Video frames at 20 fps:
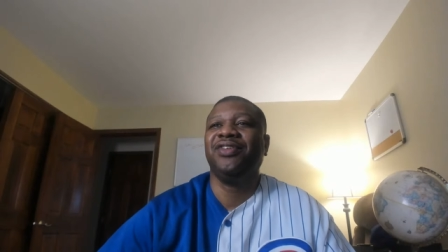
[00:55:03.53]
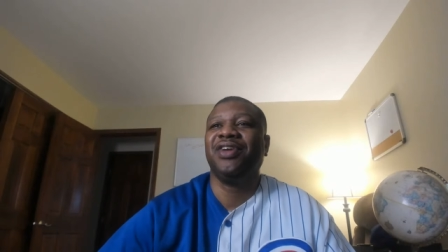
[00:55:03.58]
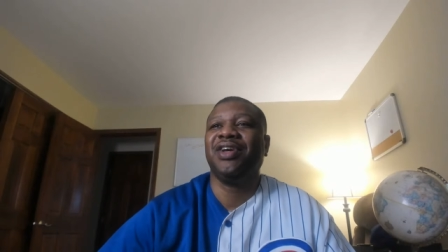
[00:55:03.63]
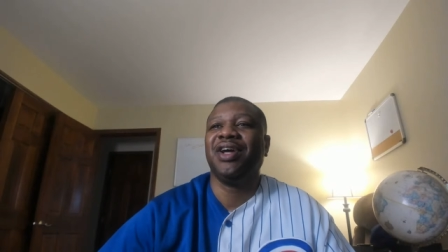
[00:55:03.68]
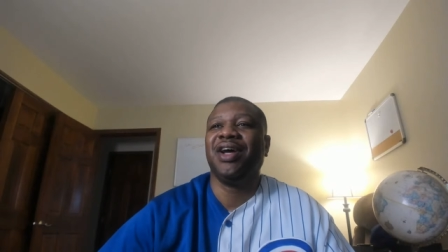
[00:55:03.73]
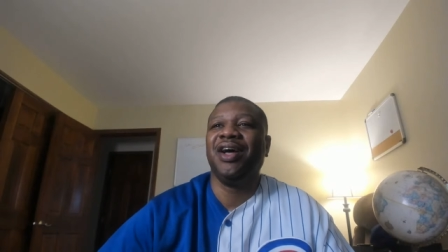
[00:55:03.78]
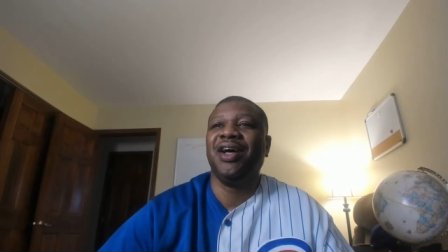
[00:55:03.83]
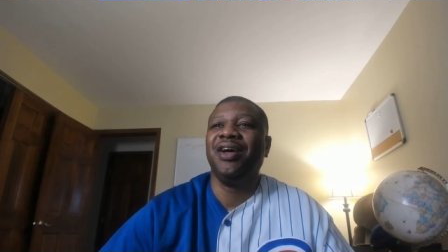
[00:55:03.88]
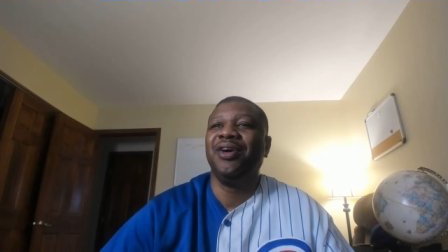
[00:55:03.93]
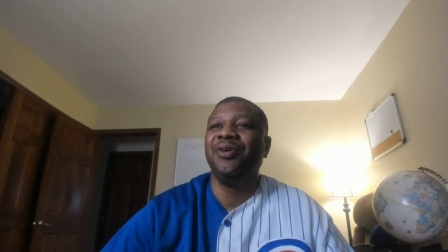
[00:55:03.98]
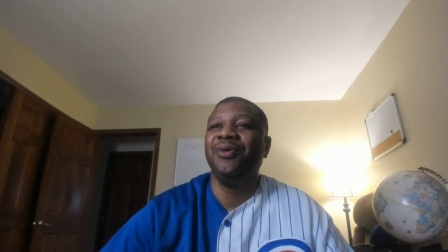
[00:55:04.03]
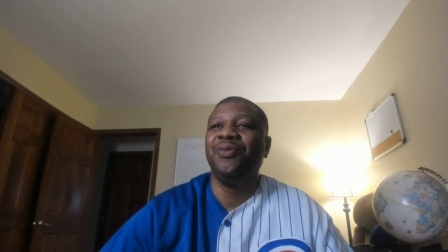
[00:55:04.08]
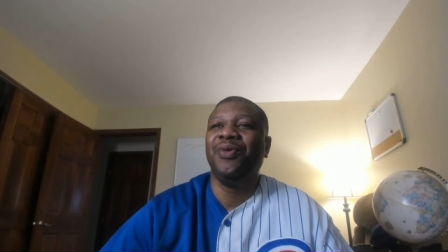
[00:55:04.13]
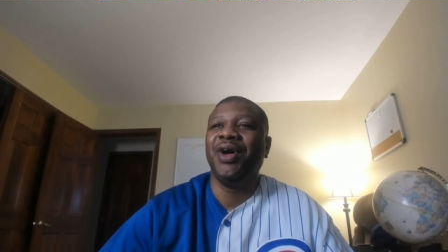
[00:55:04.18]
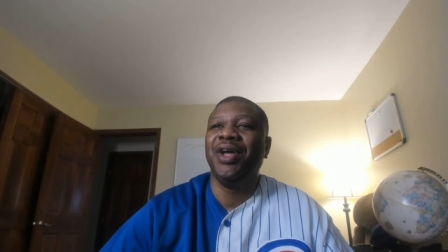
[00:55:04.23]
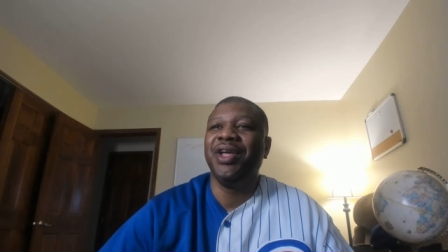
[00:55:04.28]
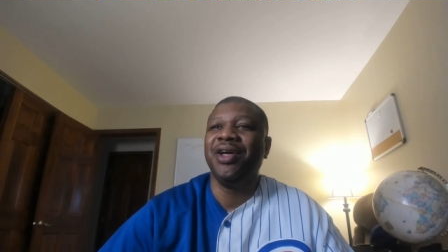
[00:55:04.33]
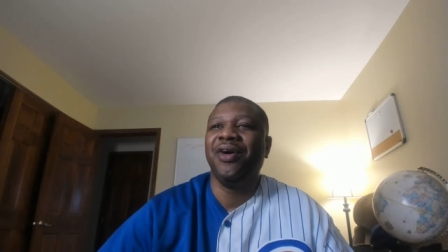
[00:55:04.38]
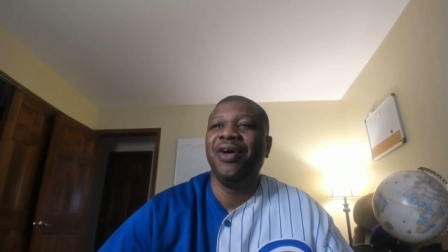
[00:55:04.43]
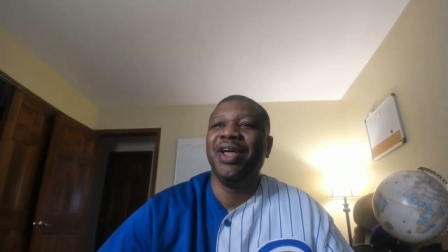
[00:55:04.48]
Chicago,
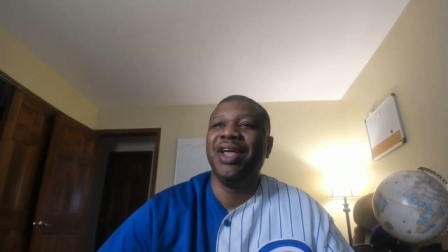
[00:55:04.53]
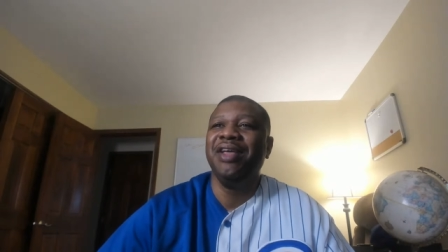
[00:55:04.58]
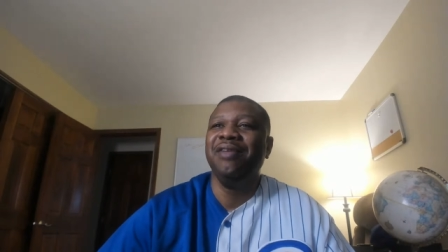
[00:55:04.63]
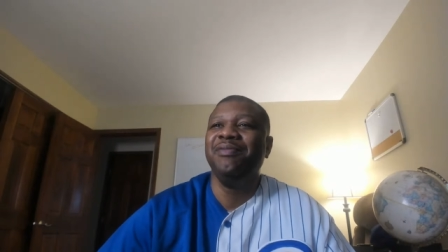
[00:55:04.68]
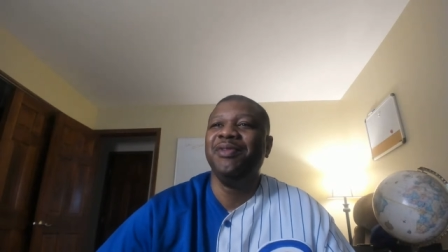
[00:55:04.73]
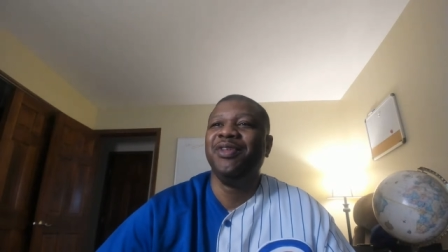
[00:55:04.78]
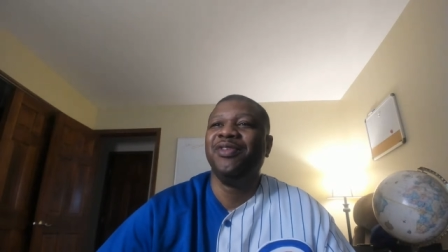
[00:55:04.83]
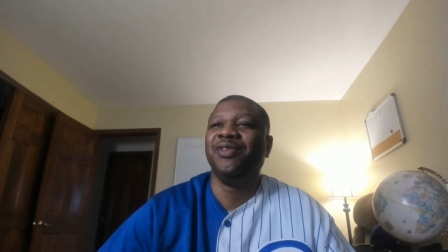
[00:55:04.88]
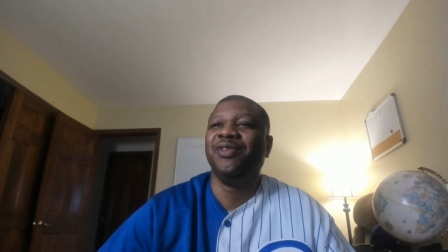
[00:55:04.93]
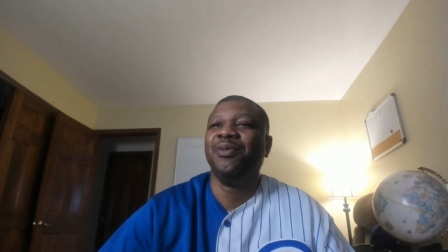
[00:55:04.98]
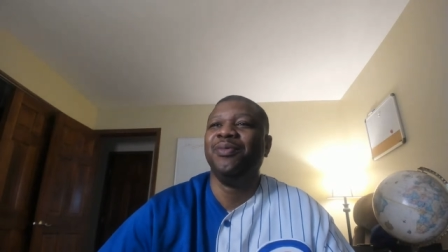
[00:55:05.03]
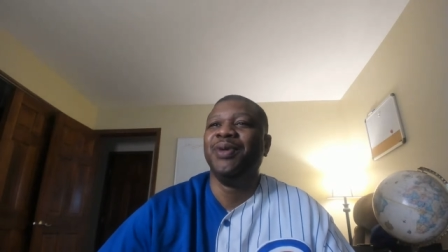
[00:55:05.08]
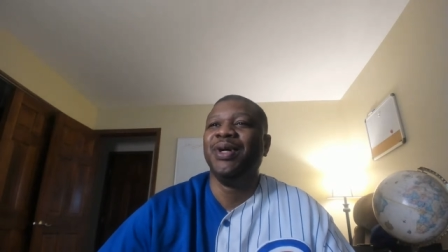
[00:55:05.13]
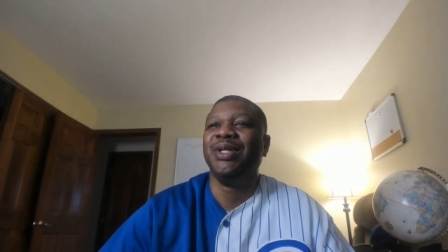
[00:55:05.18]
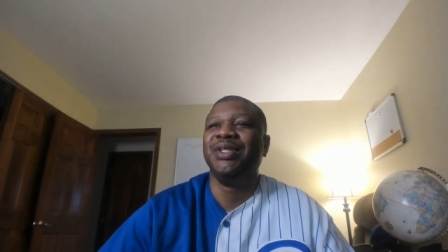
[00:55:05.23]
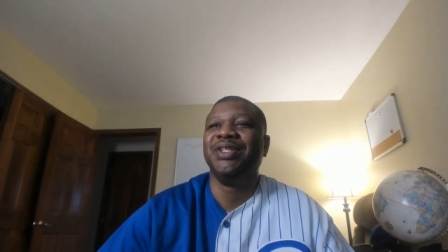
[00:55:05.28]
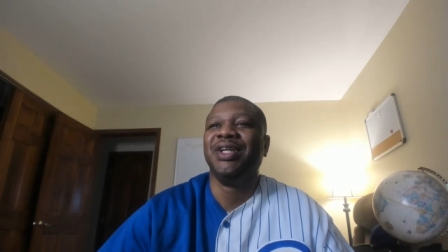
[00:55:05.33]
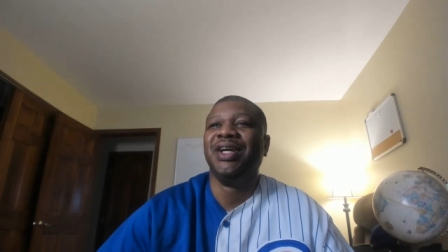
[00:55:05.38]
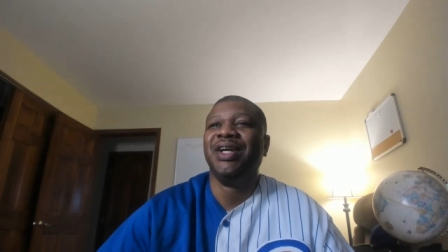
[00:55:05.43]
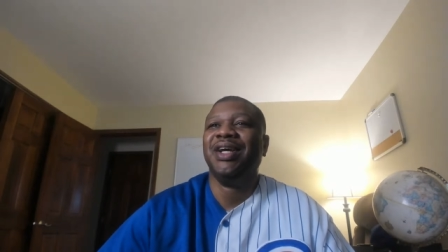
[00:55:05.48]
why y'all hate me so
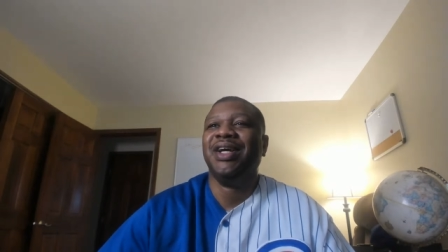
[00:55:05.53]
much?